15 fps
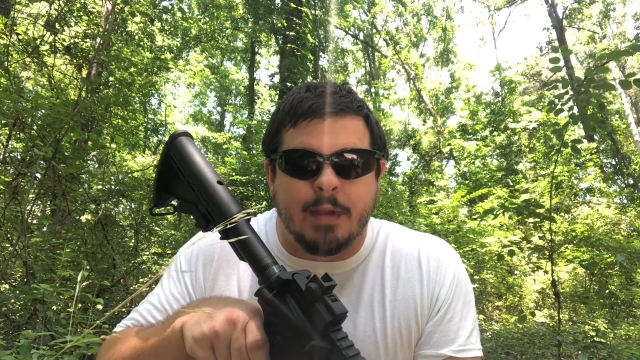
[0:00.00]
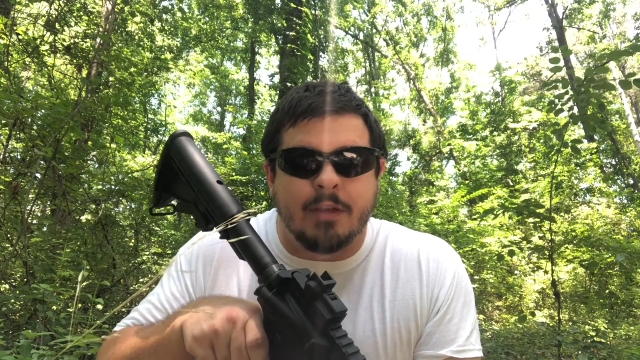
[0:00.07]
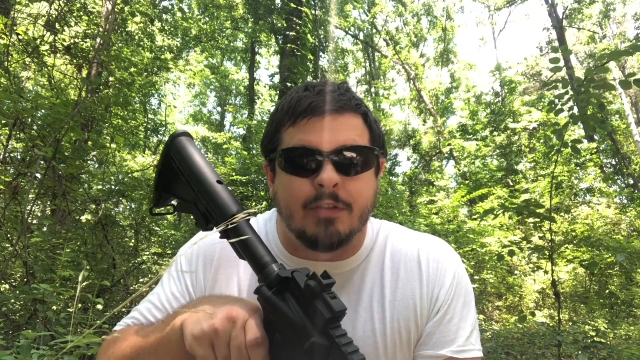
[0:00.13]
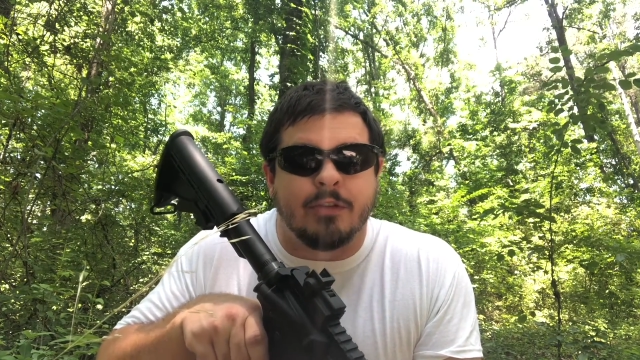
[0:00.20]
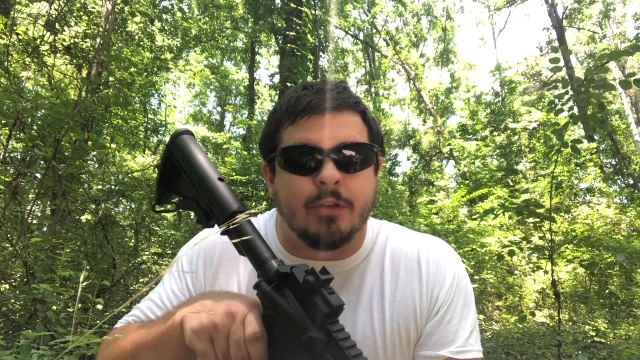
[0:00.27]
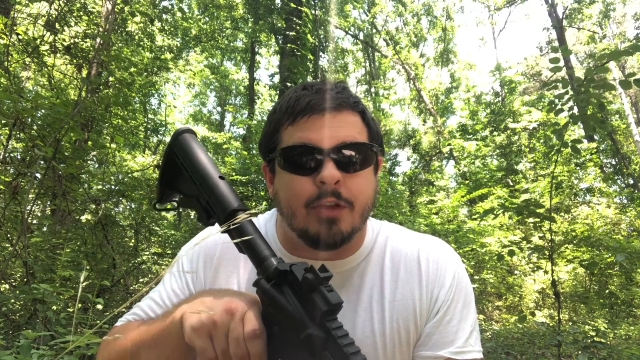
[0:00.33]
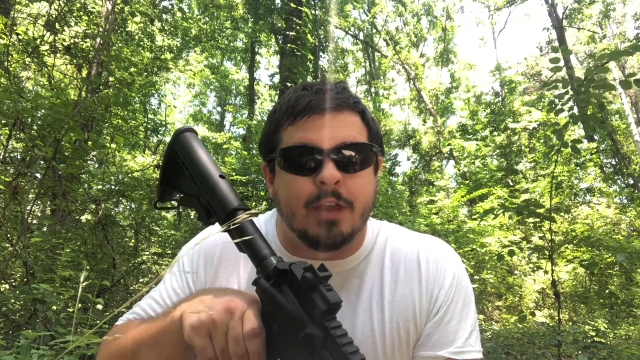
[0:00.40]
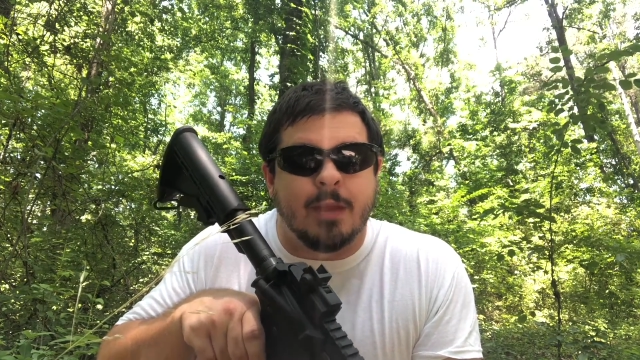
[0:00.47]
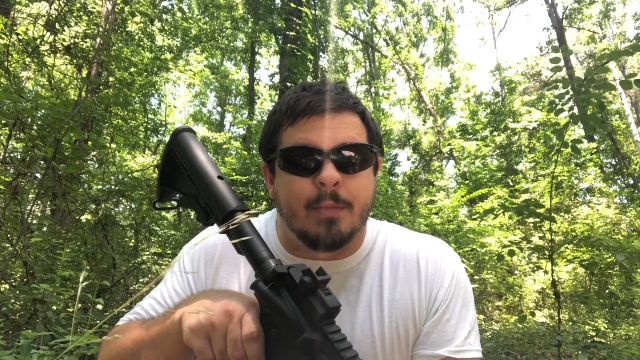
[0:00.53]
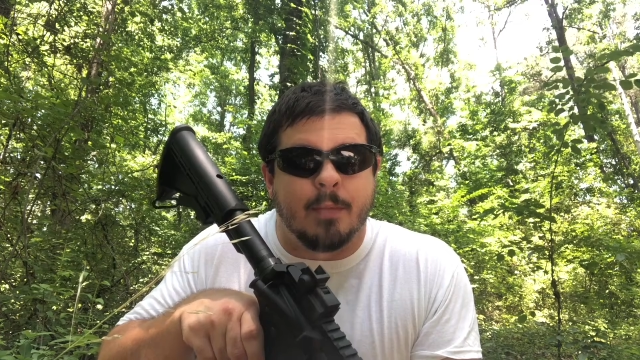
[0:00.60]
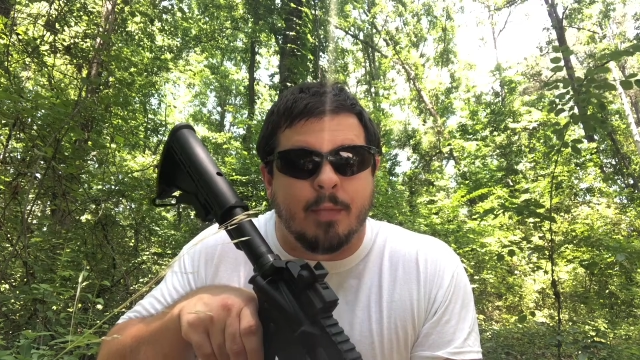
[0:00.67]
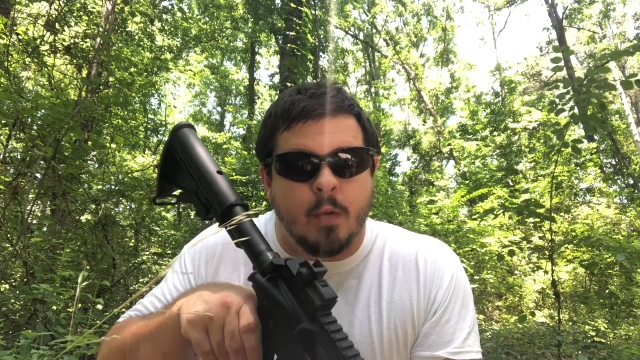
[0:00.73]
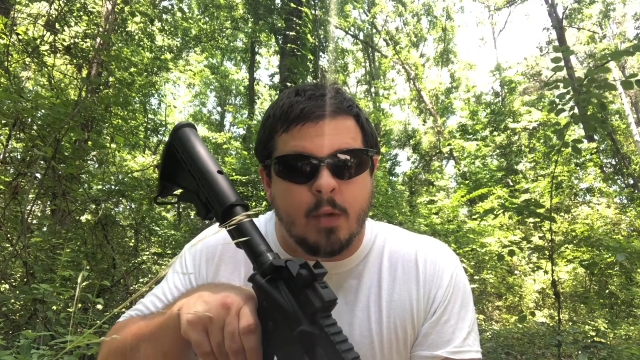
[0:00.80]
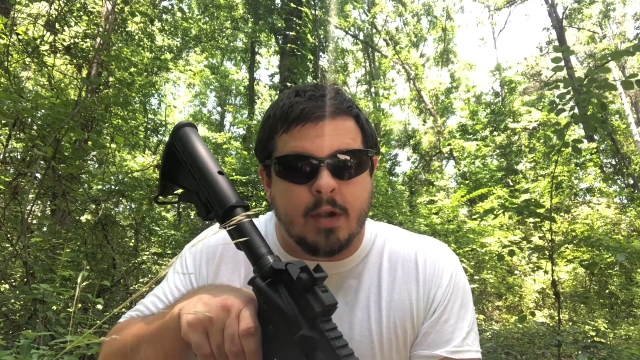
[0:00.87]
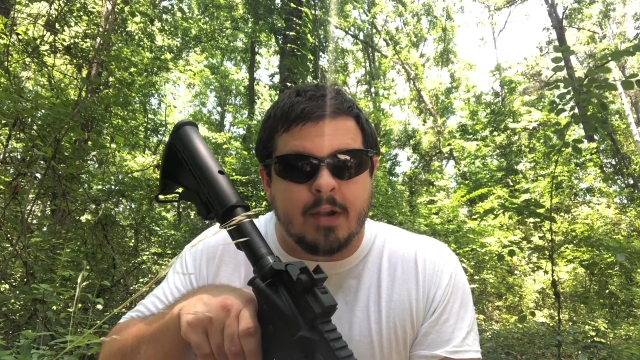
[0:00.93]
make sure you keep it
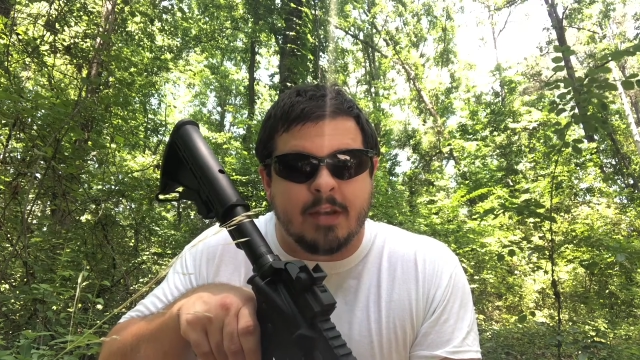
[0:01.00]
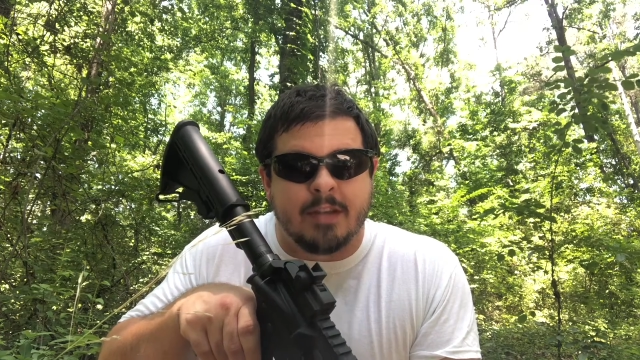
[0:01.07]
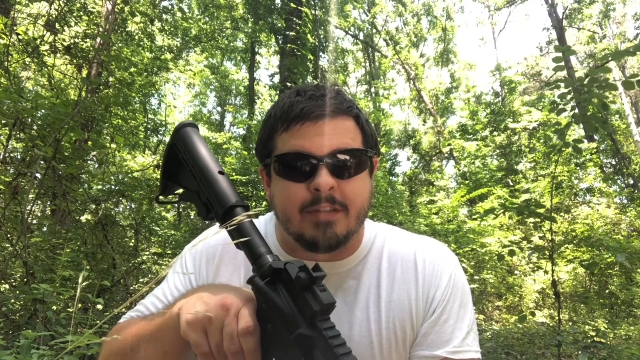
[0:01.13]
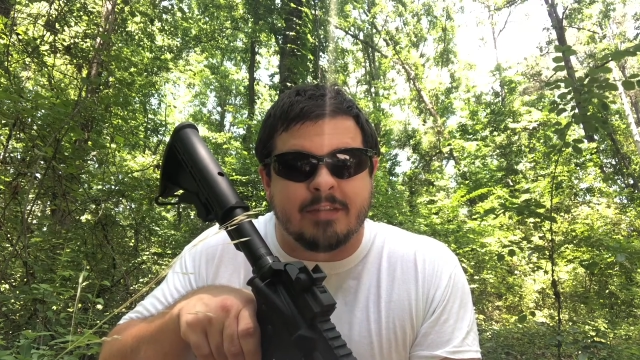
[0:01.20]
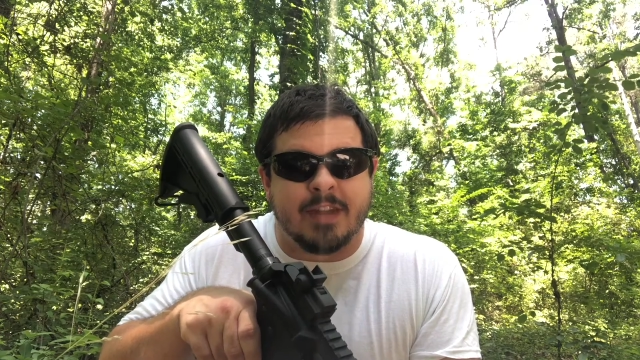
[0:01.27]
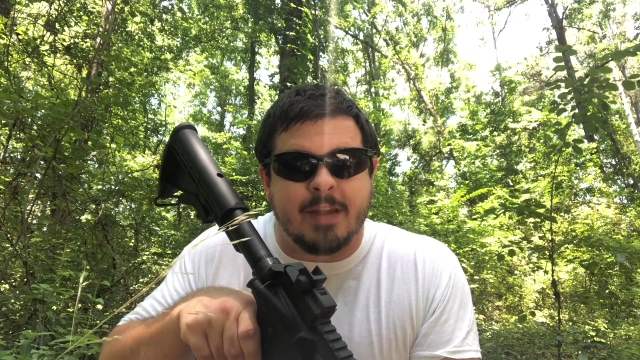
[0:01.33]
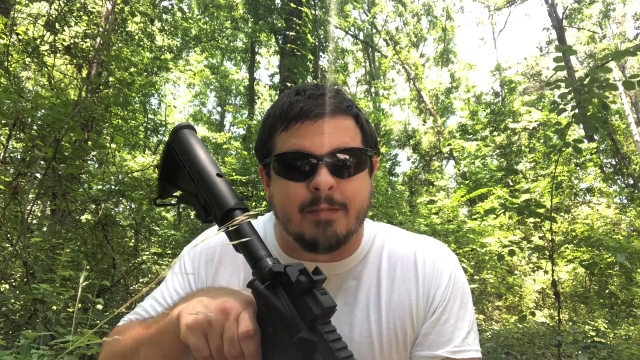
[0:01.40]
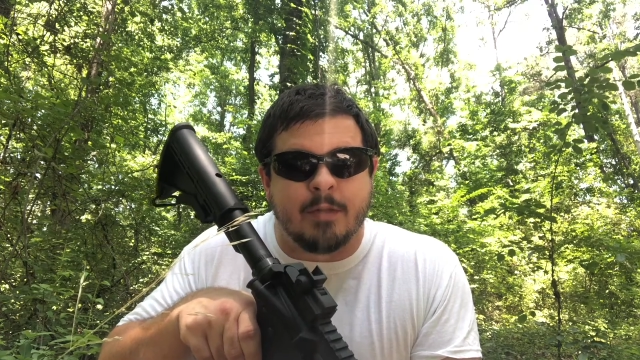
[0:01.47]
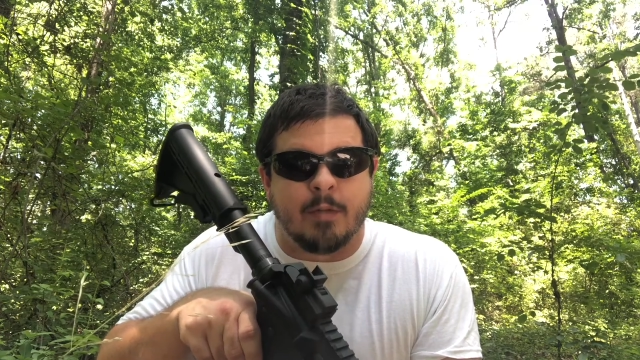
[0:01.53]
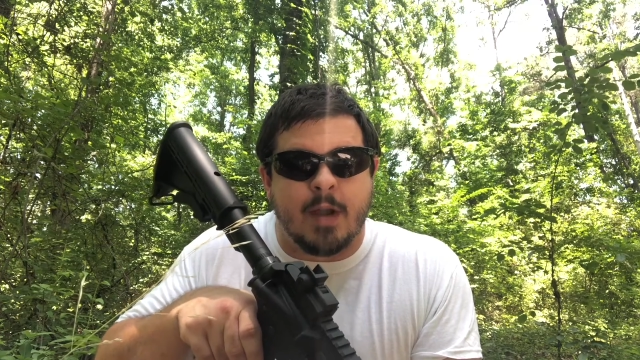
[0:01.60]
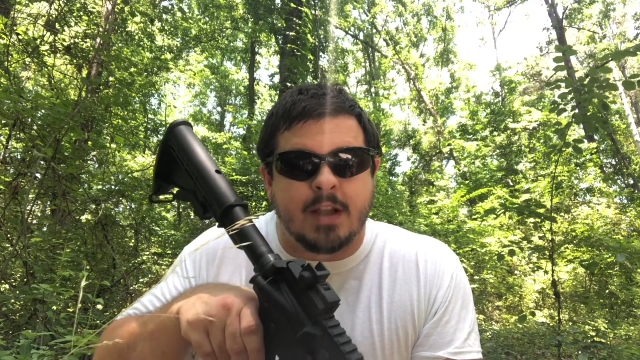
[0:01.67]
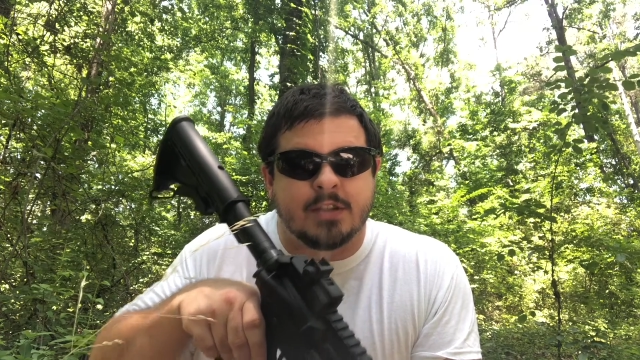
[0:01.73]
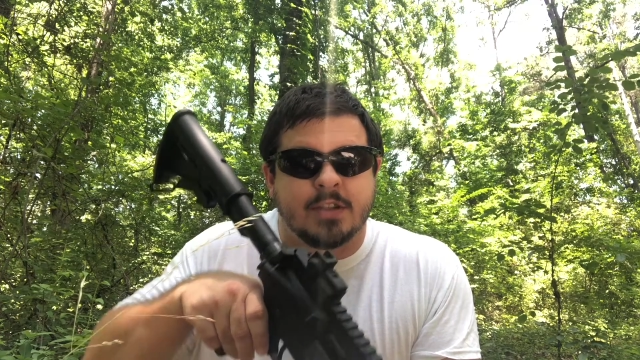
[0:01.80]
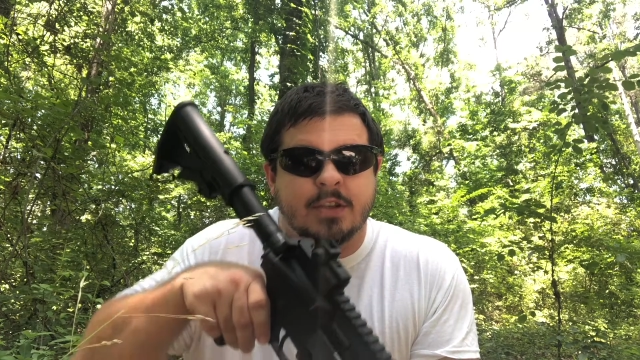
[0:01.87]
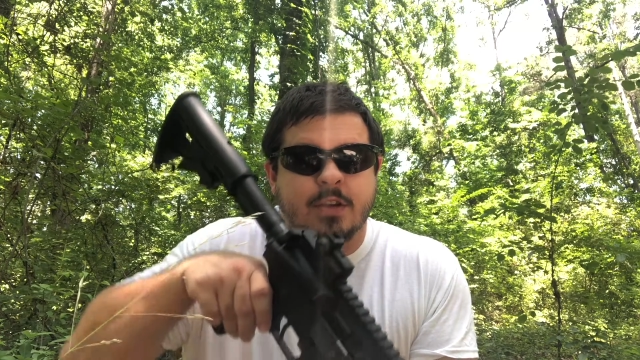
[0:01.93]
pointed in a safe
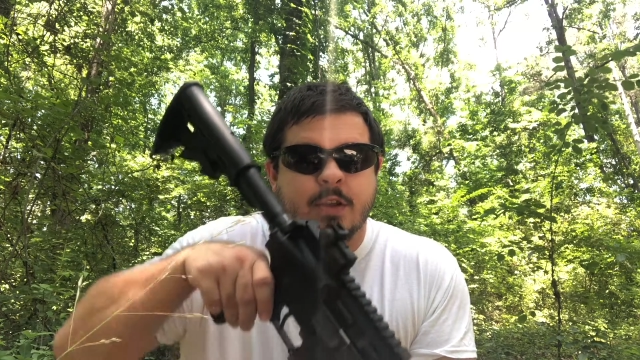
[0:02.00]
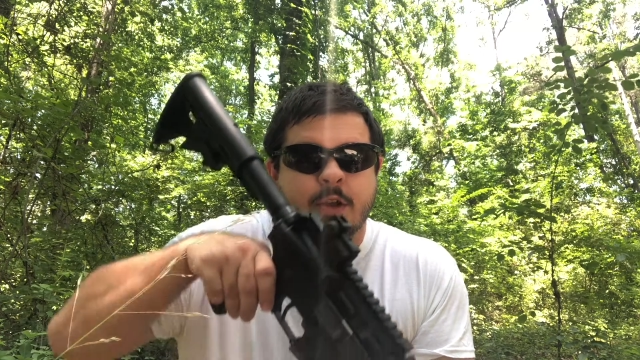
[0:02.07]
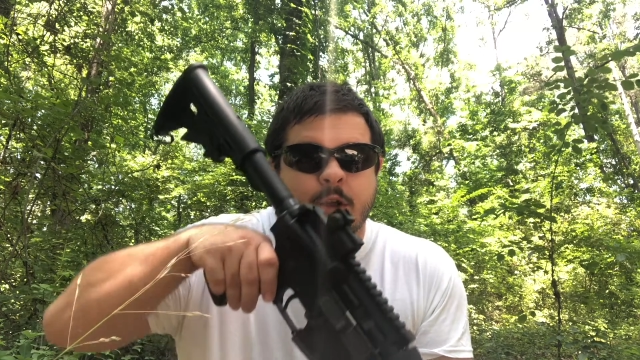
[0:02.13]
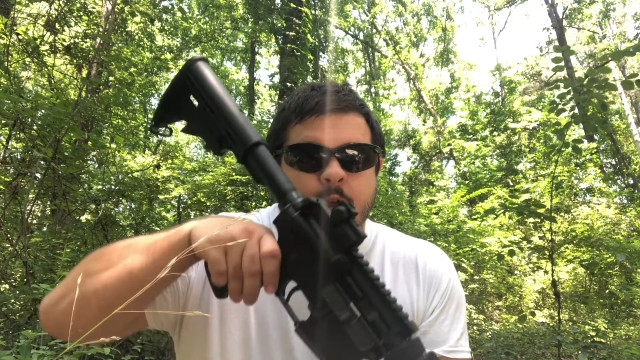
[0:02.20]
direction